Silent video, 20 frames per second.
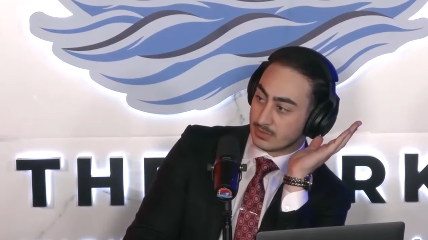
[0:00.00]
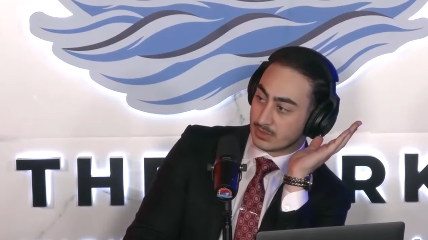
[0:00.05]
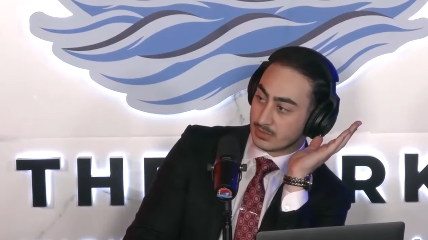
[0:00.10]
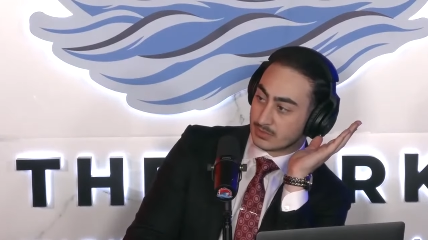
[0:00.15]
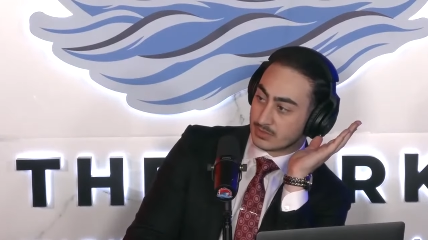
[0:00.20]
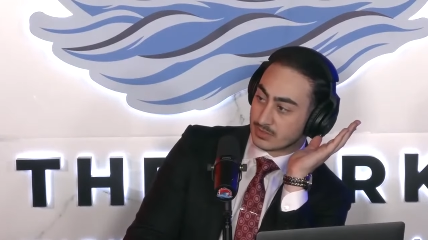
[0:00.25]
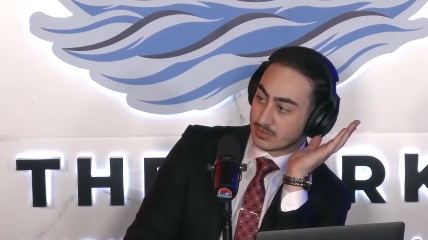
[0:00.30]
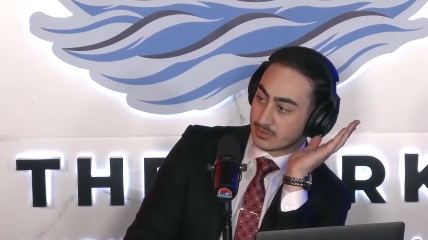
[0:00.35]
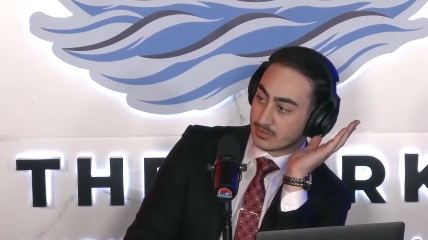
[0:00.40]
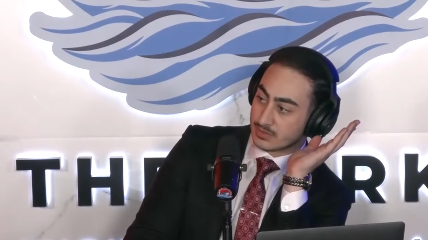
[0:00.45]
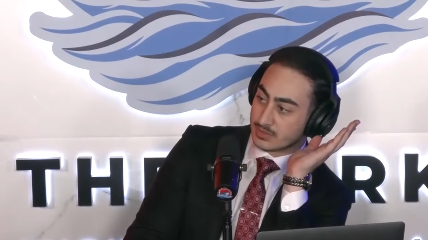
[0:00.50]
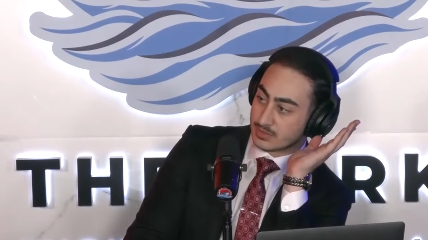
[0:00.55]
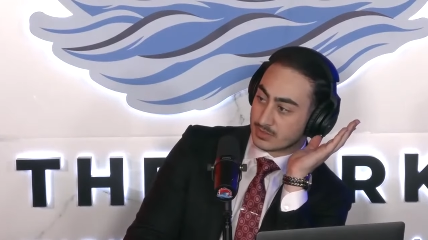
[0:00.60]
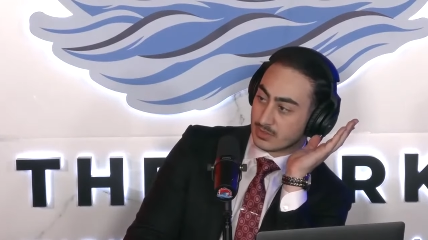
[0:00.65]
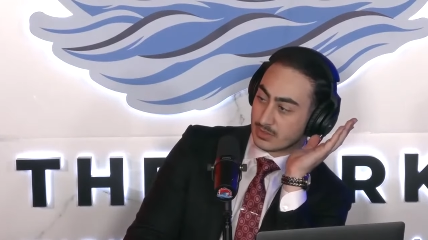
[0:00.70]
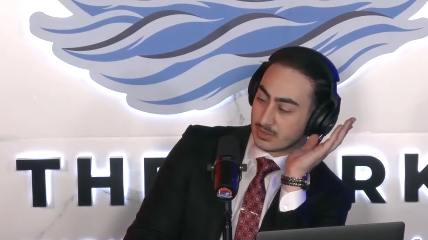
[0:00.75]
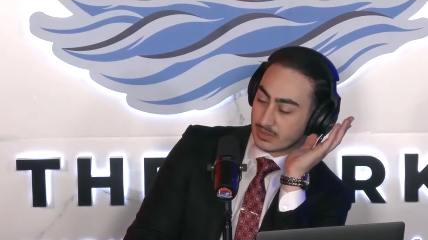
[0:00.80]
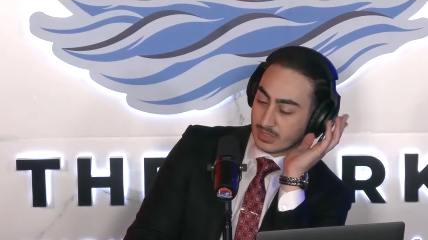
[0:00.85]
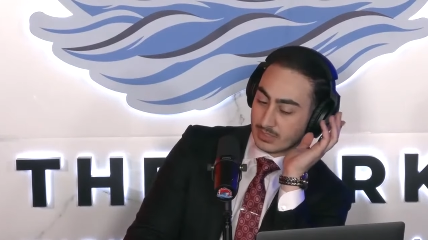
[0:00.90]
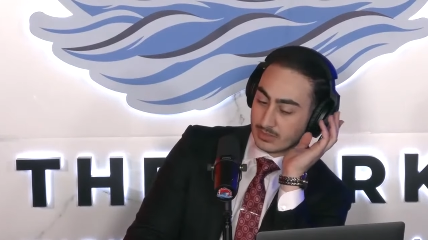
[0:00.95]
They were just good
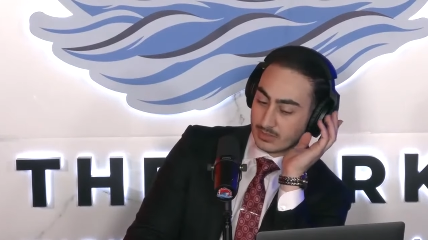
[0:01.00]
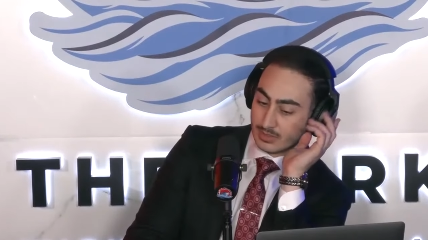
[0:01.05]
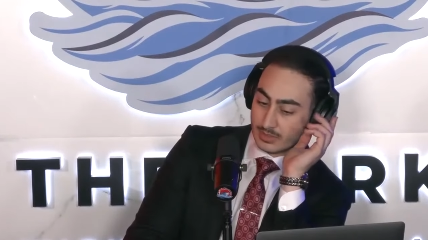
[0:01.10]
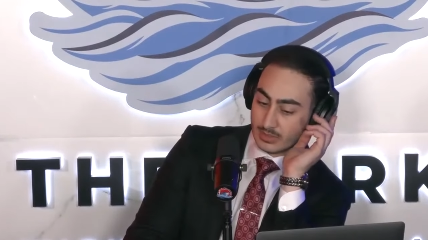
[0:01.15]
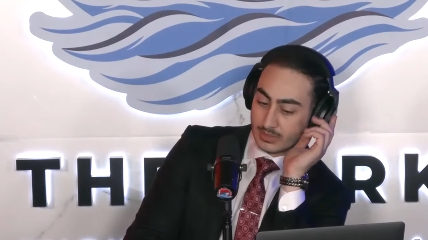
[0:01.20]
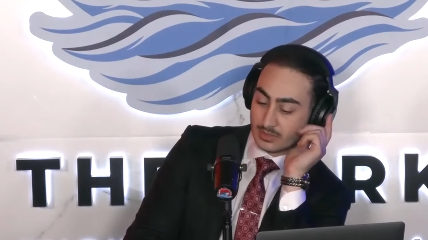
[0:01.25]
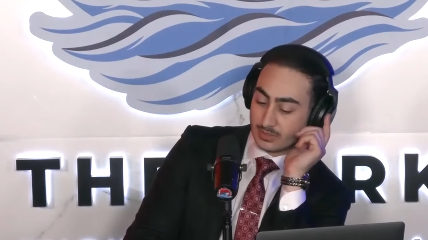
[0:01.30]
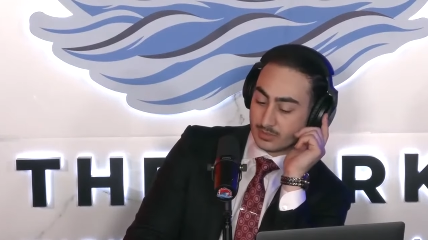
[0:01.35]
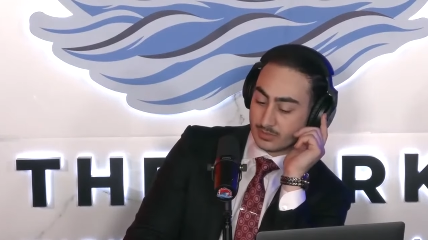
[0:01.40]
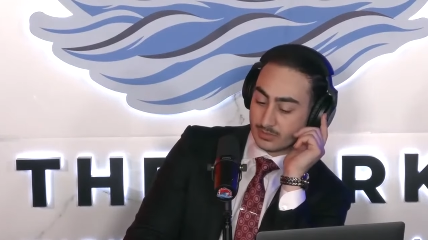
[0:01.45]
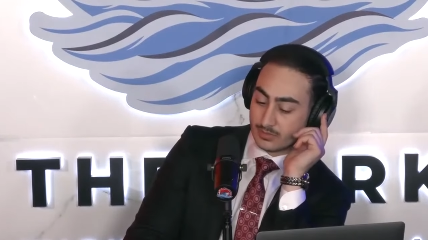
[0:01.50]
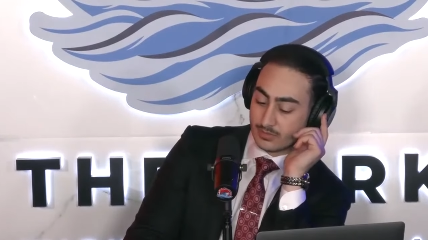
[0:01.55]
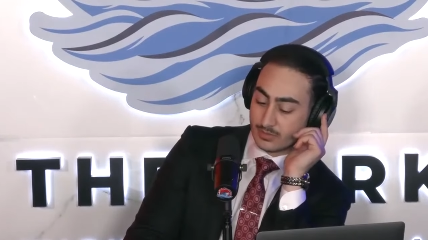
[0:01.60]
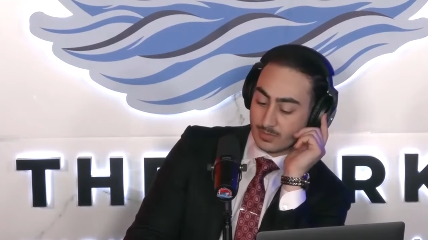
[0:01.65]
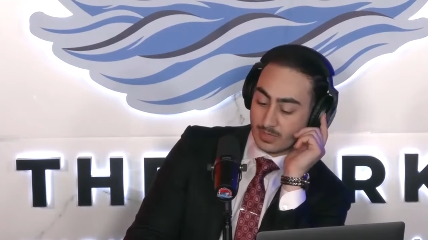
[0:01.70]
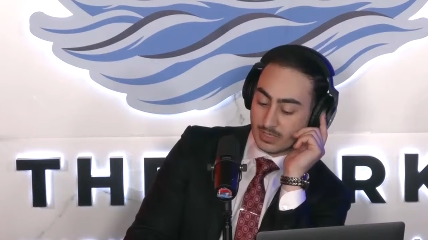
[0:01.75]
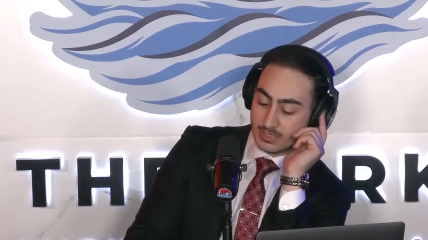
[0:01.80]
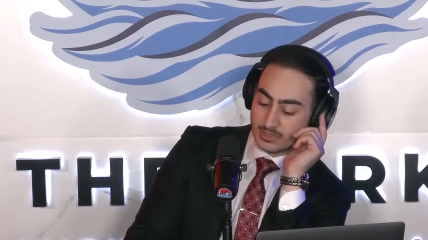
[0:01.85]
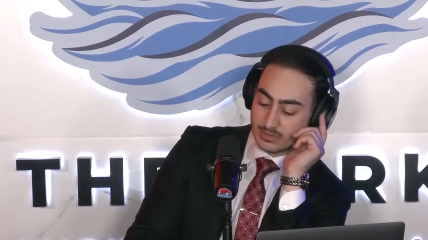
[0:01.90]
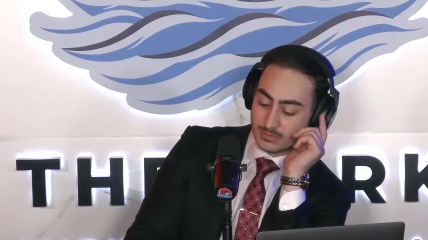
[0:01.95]
stock. And you
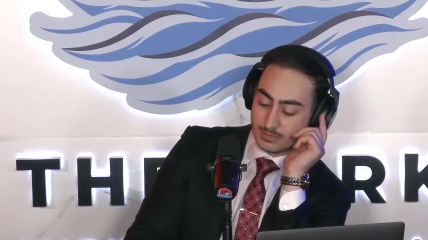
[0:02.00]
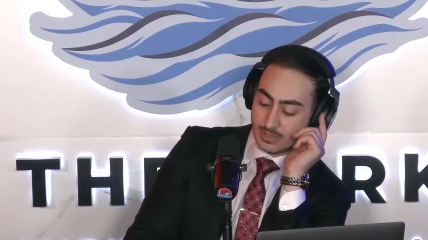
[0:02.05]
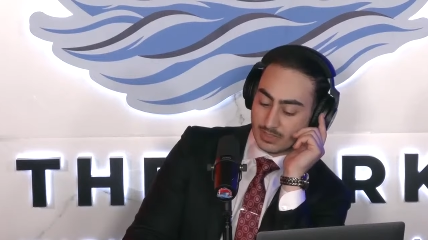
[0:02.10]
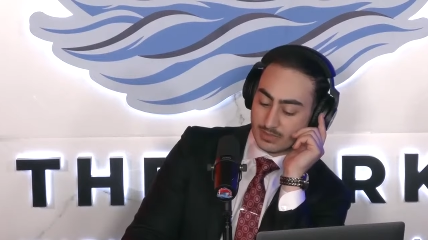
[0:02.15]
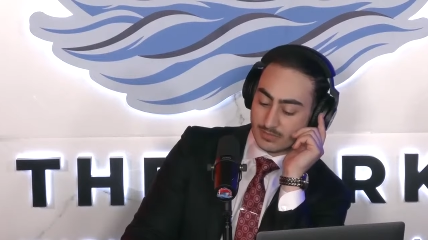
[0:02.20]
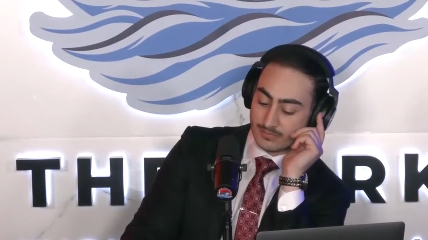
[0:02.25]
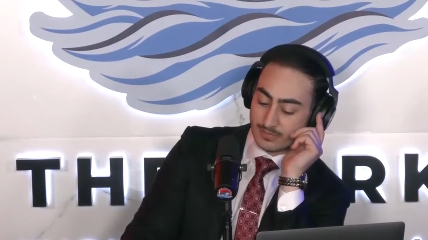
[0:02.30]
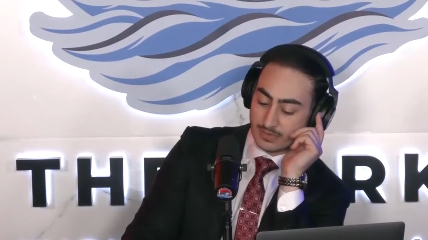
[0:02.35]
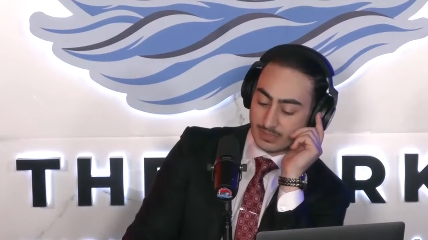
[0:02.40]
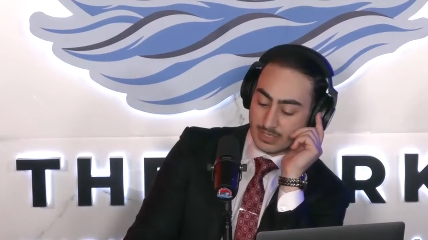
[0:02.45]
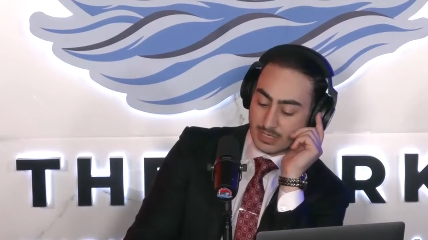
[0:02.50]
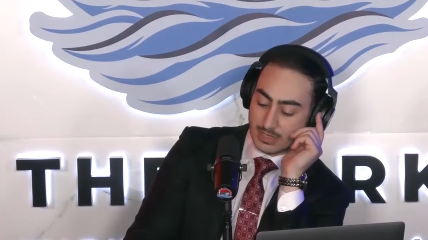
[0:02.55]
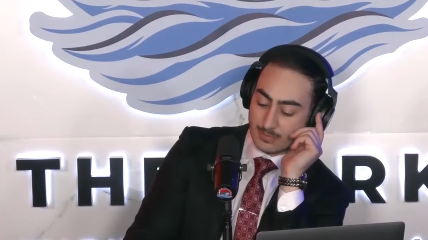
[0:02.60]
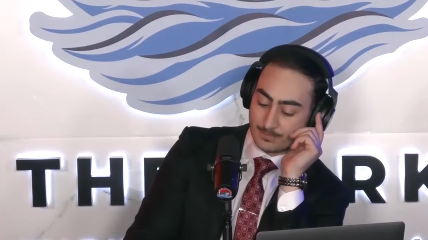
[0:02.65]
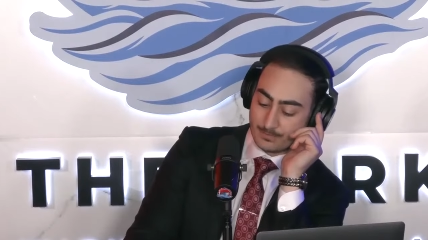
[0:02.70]
reminded me of the